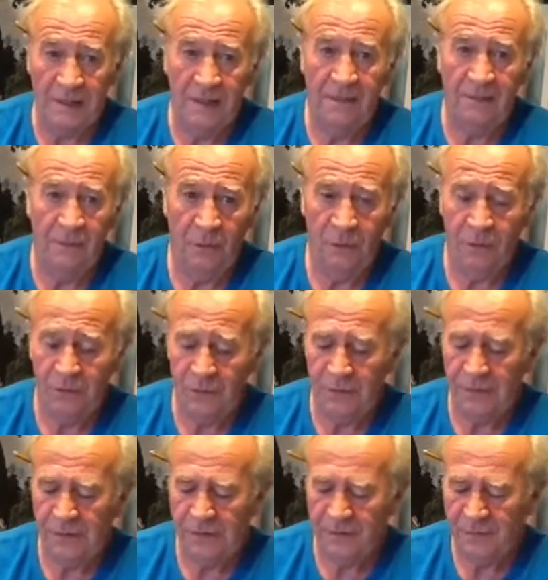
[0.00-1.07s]
for you
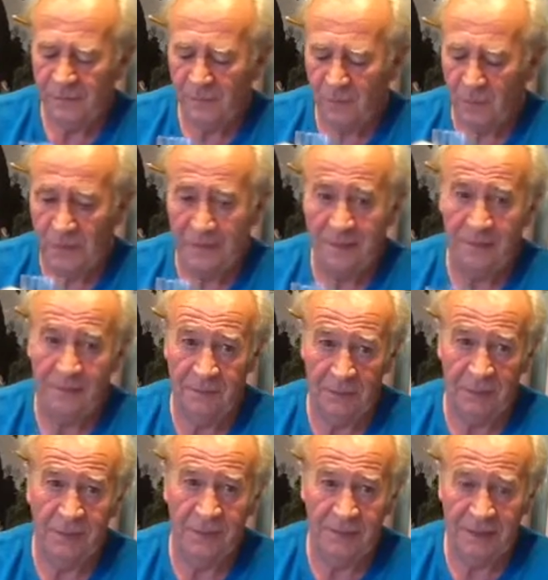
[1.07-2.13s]

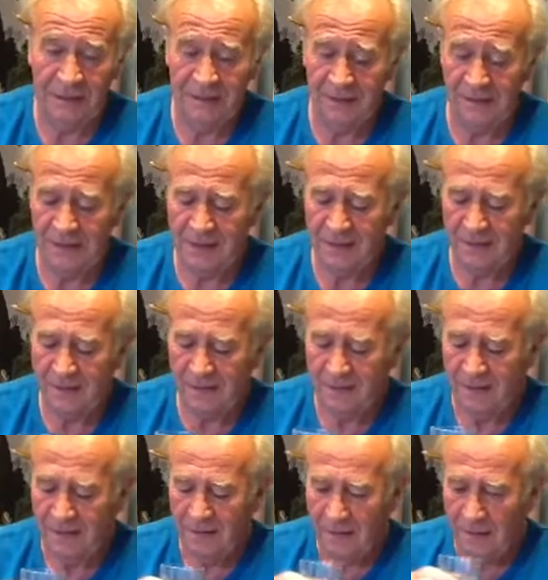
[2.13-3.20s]
to bring the stick
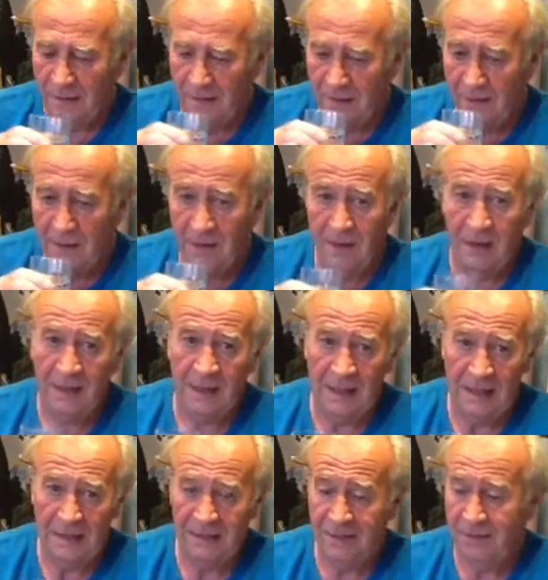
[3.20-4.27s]

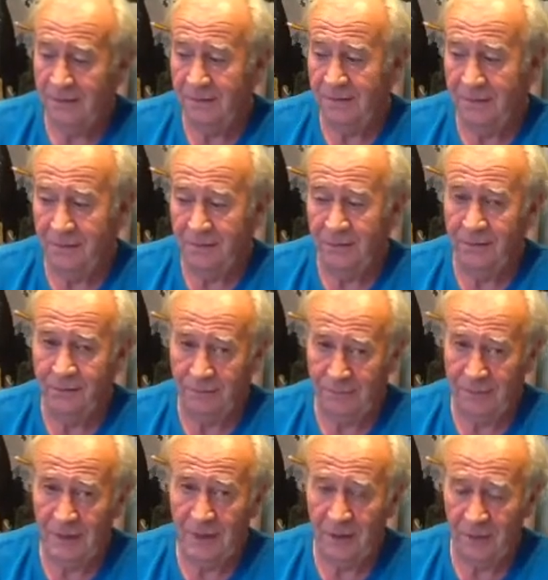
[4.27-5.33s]
and to
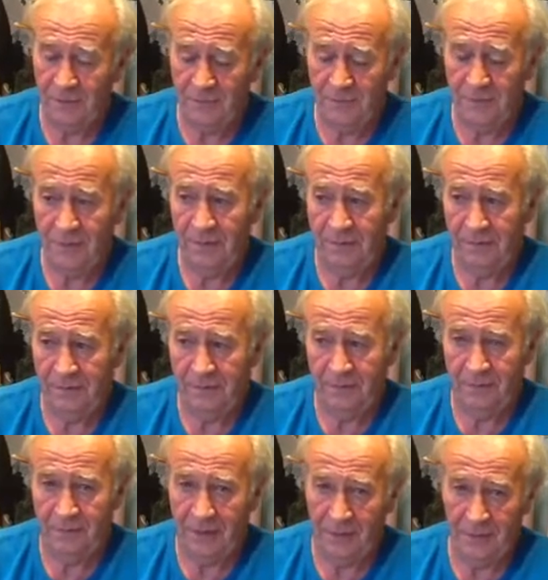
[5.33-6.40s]
pick up
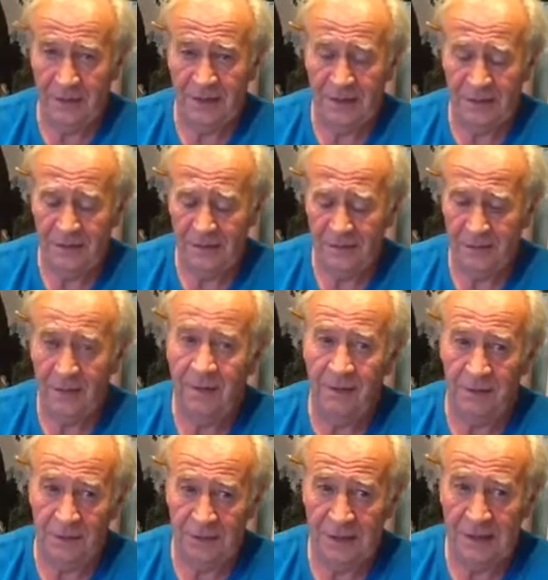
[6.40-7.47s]
the other stick
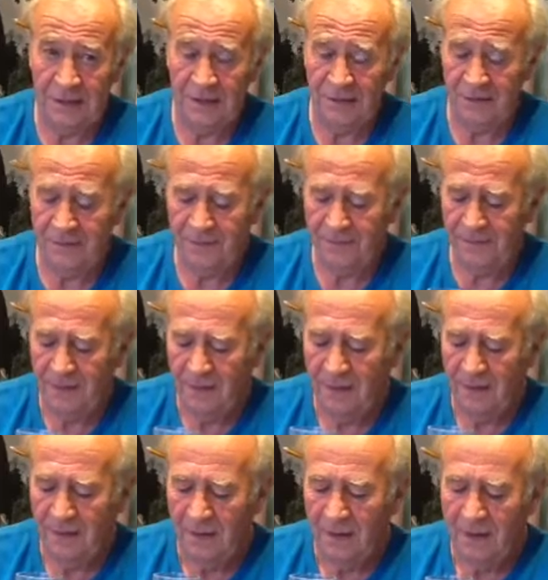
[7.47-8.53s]
or sticks.
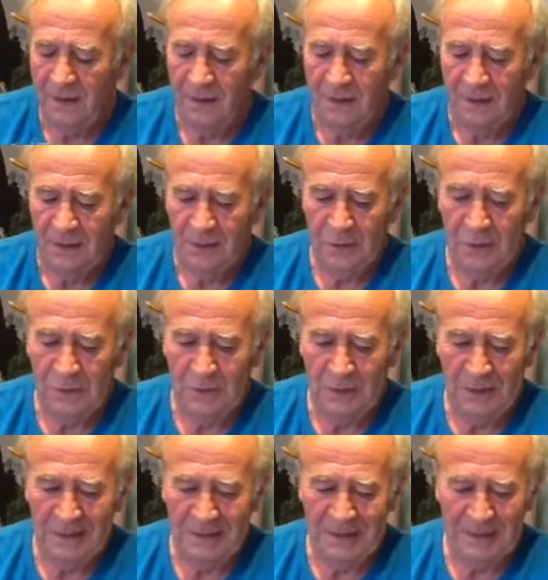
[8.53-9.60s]

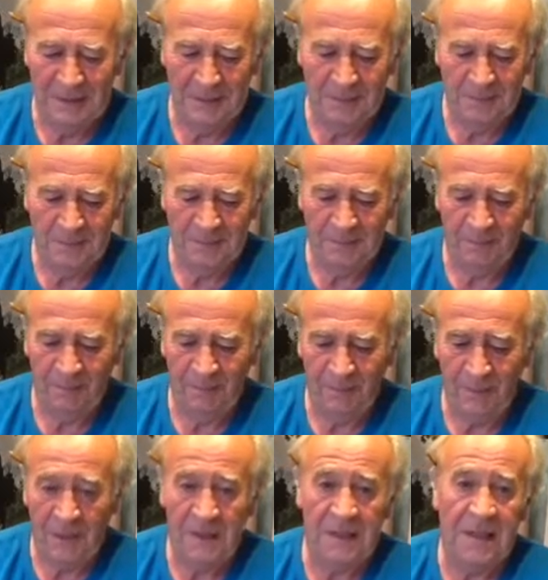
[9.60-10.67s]
So
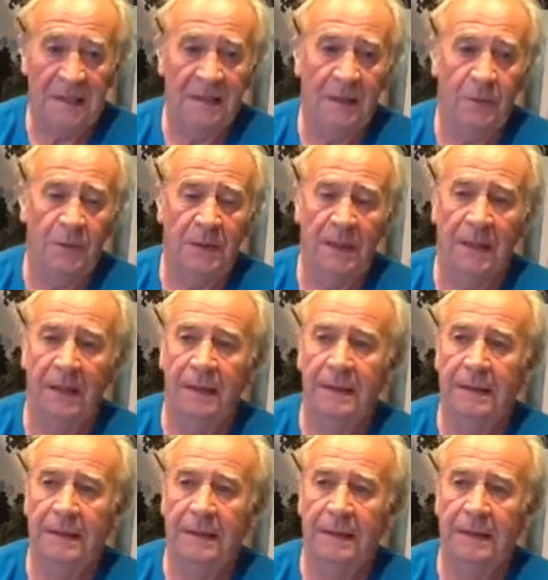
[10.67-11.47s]
we stay down there